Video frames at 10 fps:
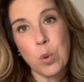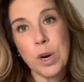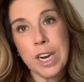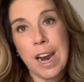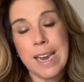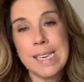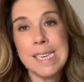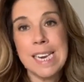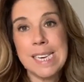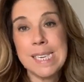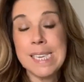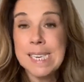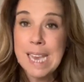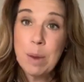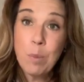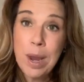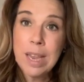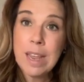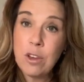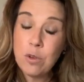organized is the same way
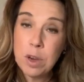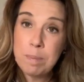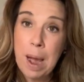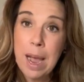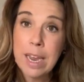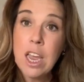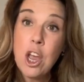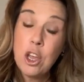that you can buy